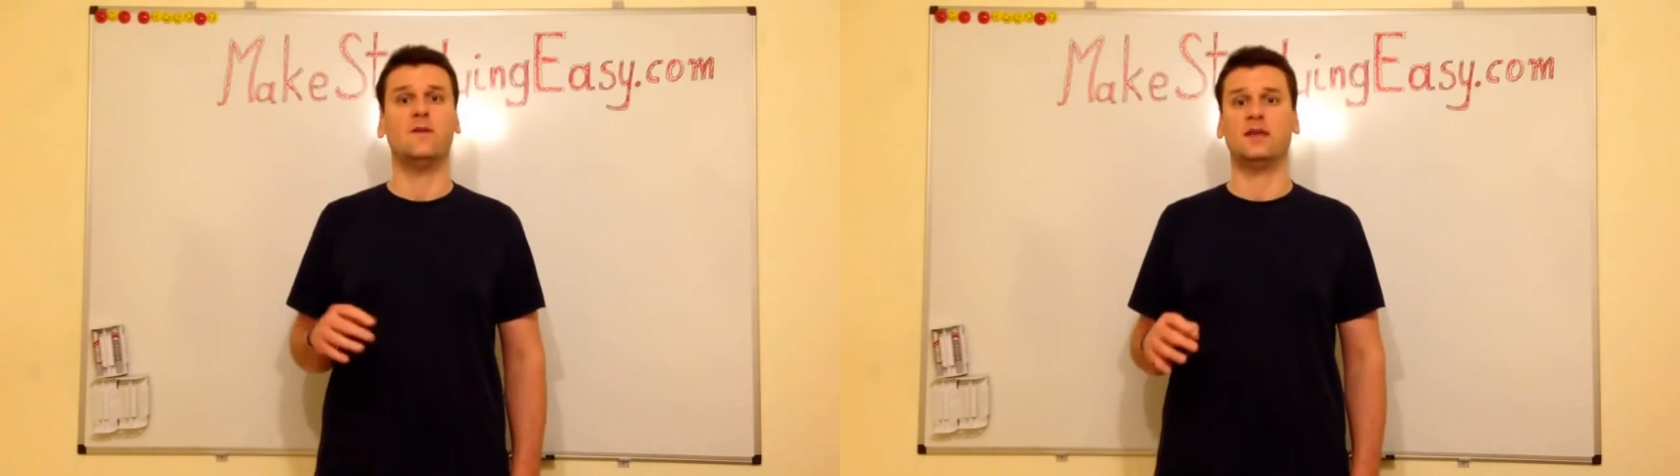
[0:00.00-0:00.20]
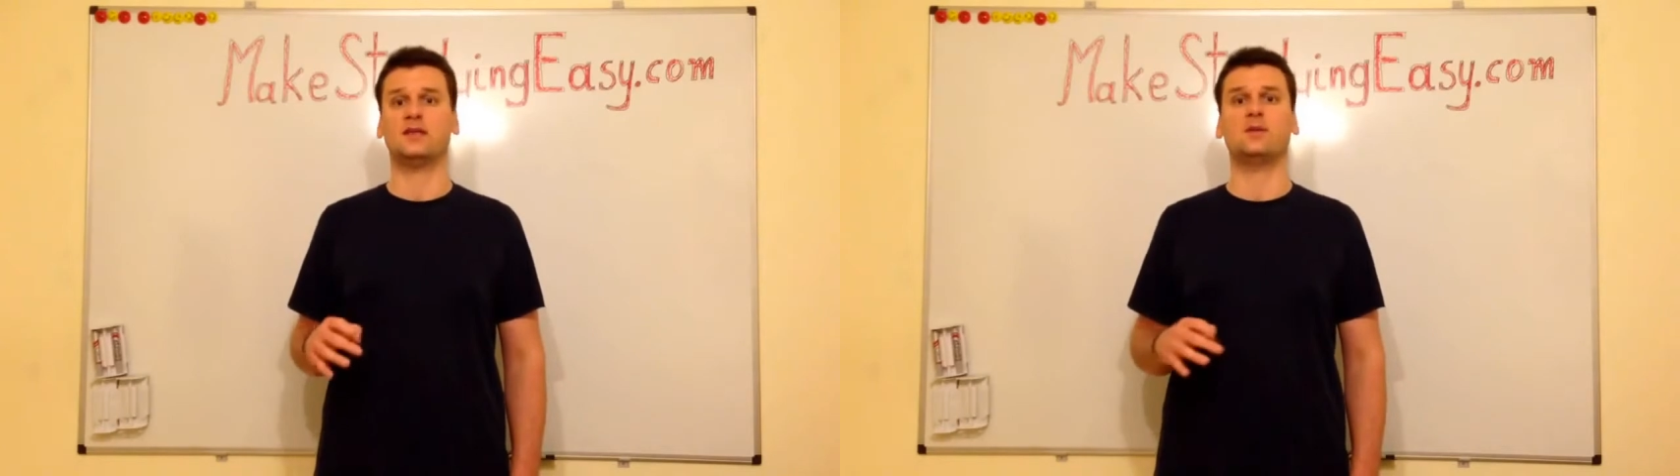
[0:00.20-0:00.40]

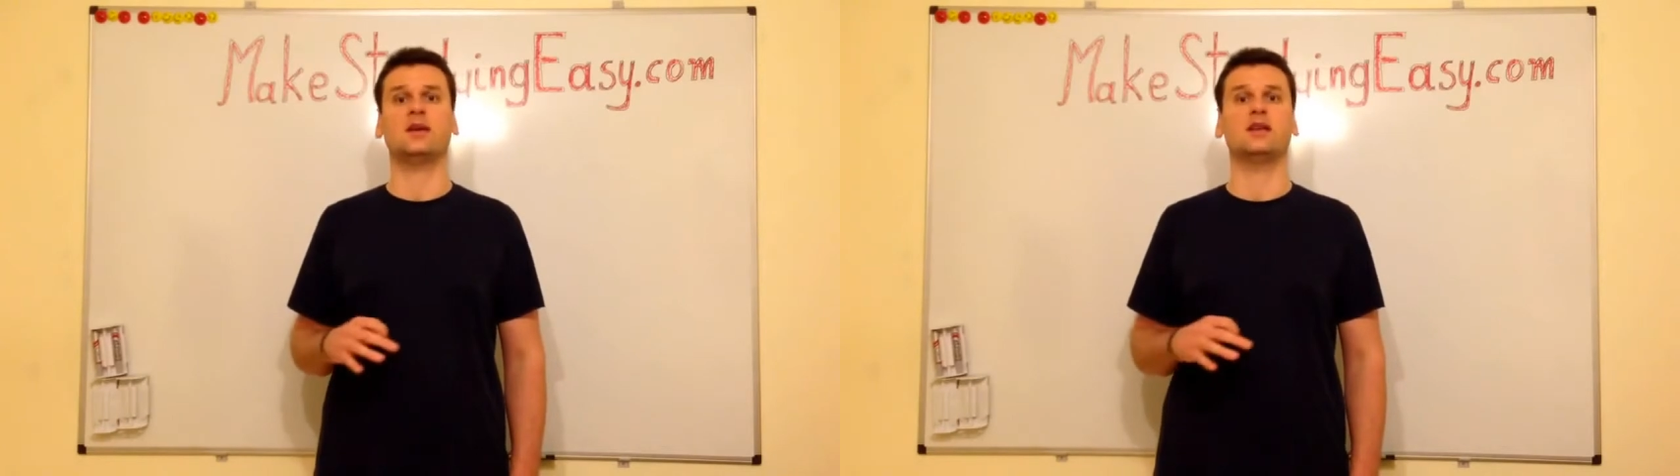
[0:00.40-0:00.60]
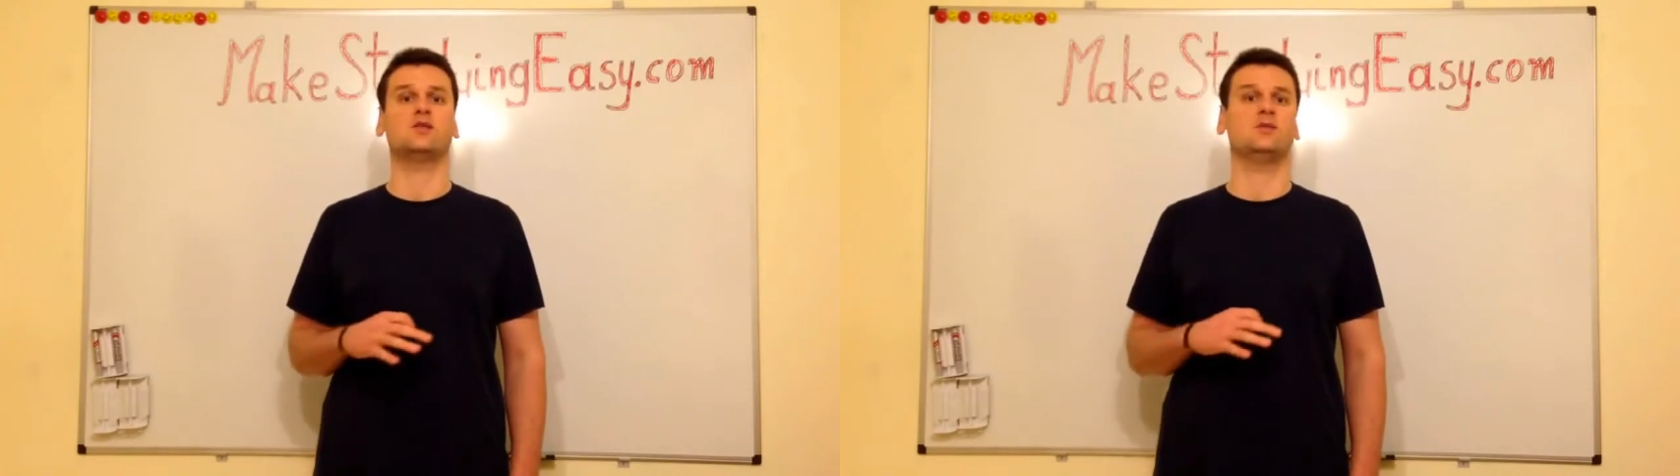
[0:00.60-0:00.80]
things
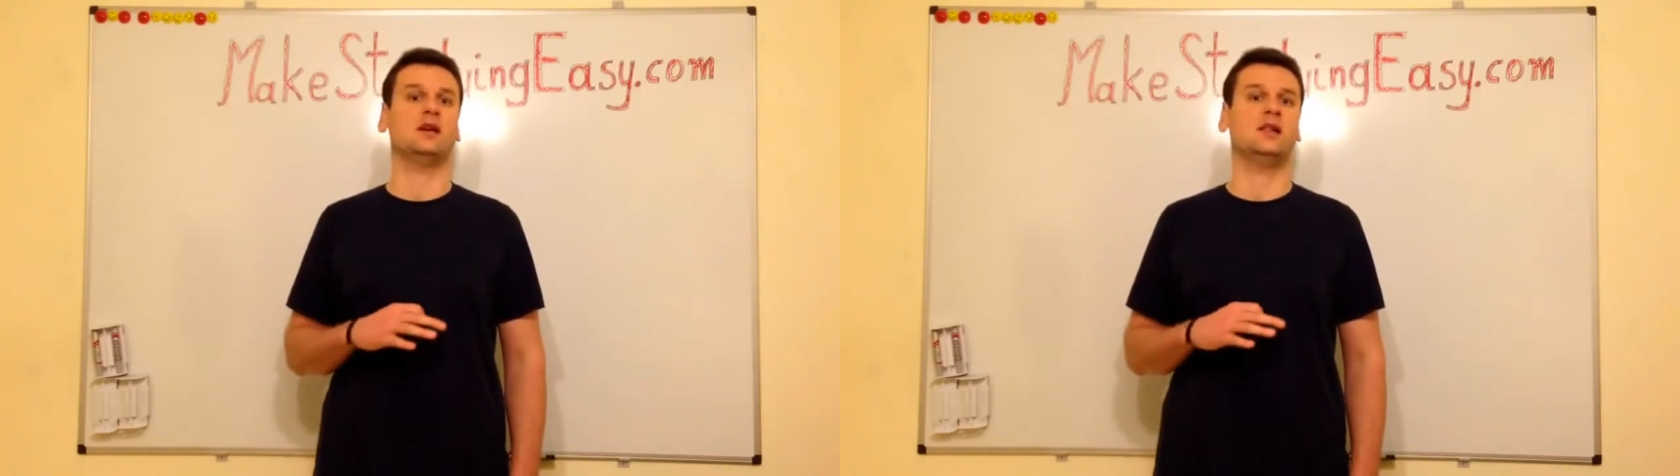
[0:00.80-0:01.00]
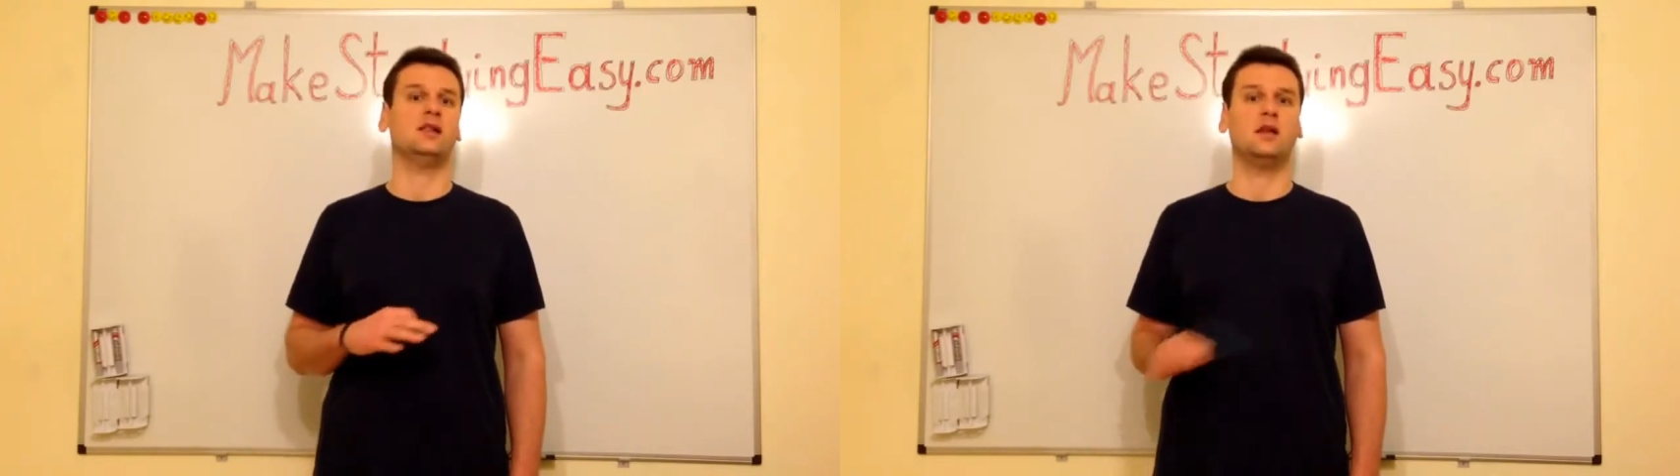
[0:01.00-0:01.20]
began to be
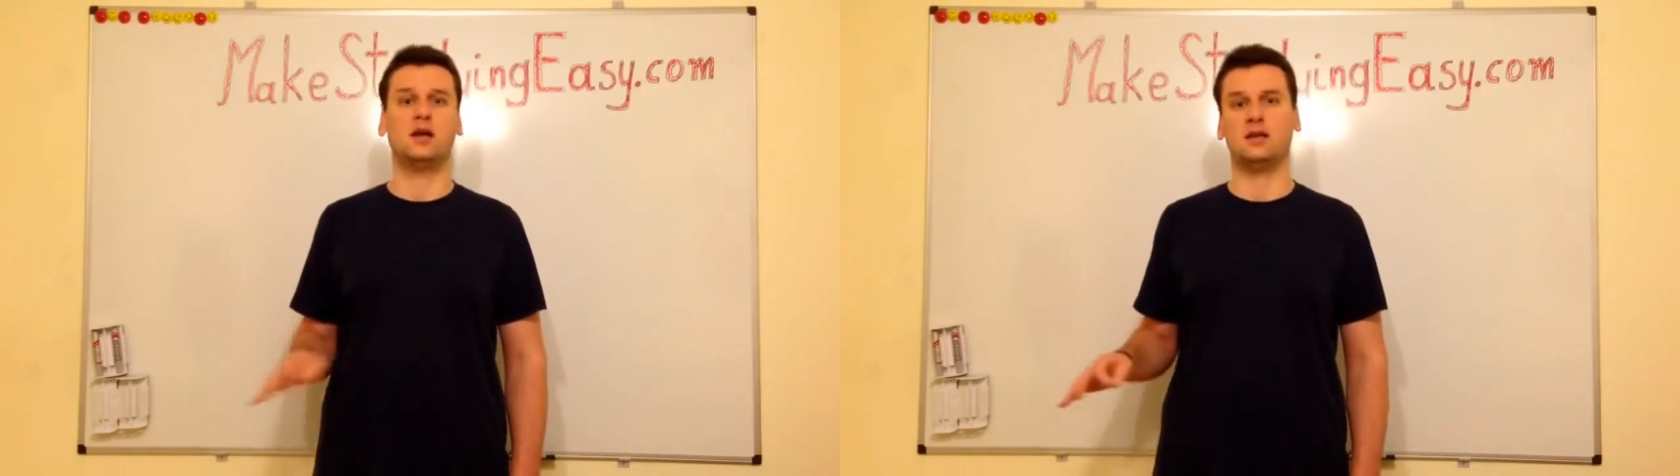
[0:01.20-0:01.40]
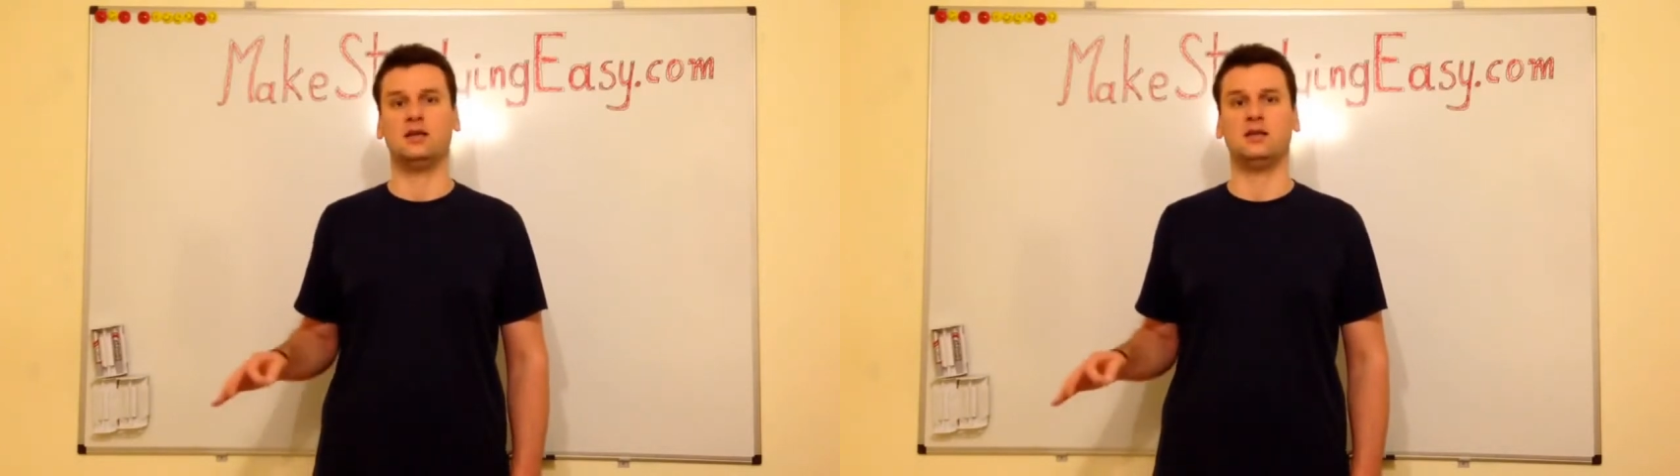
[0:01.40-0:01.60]
a
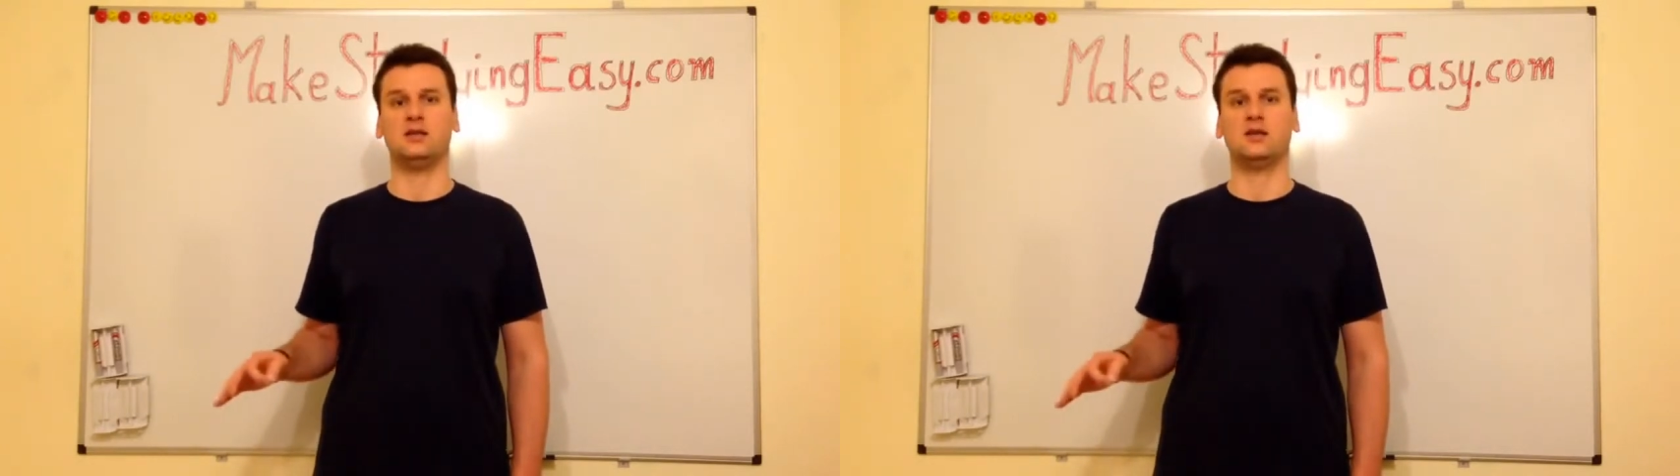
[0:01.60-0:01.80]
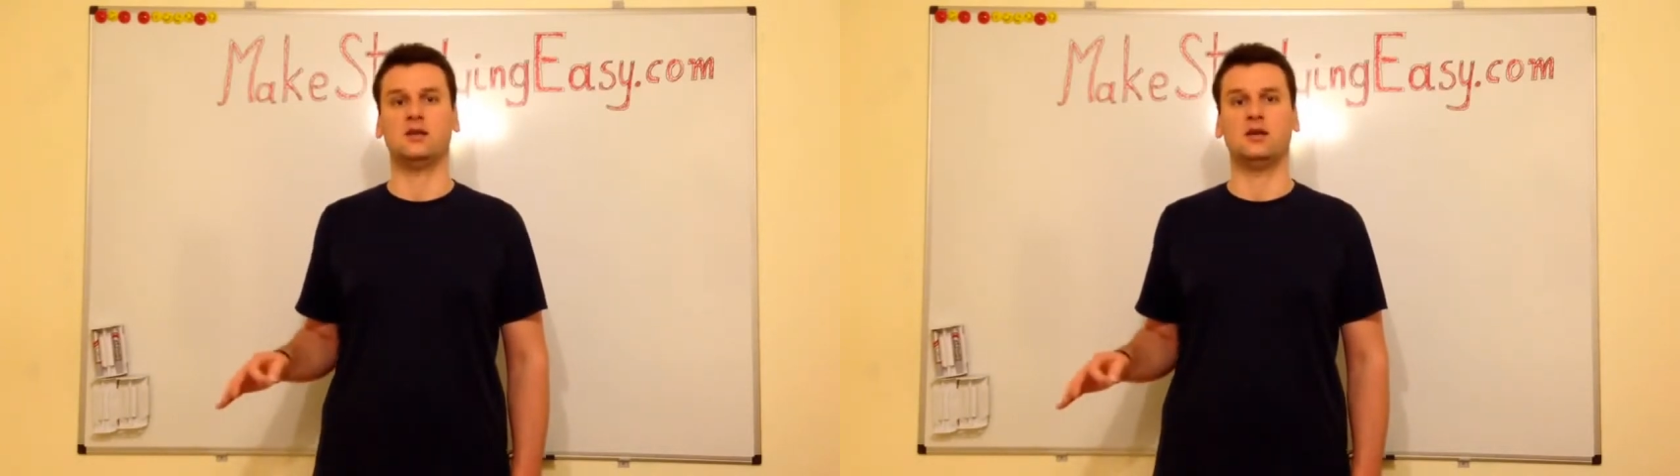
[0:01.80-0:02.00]
lot
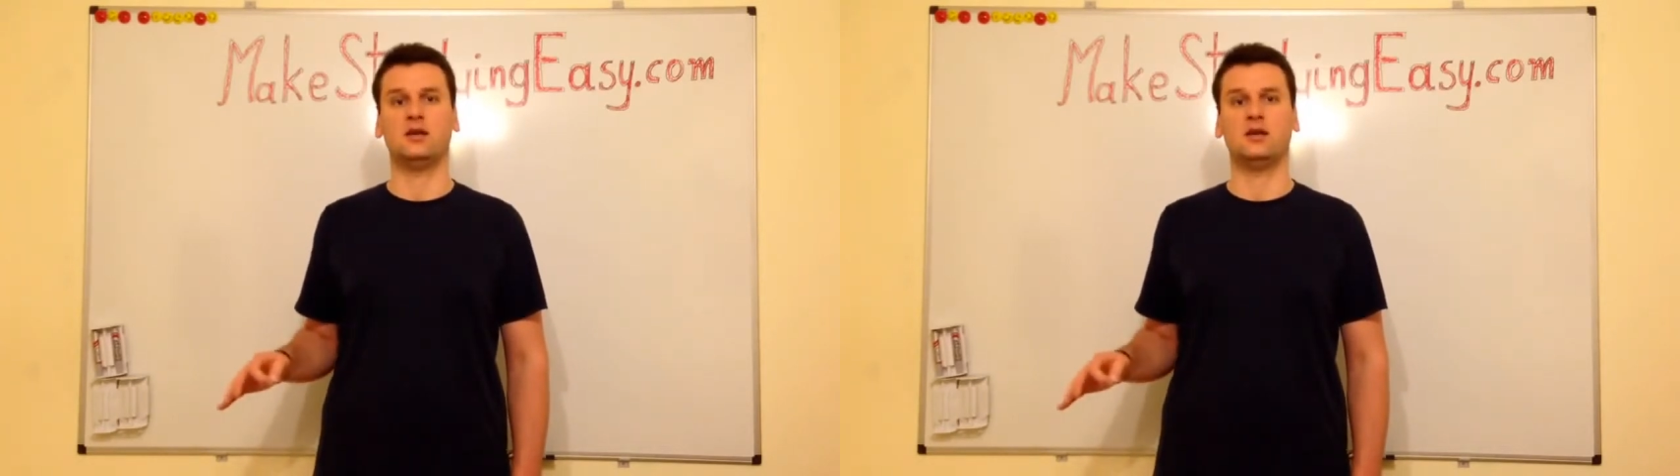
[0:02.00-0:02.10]
easier.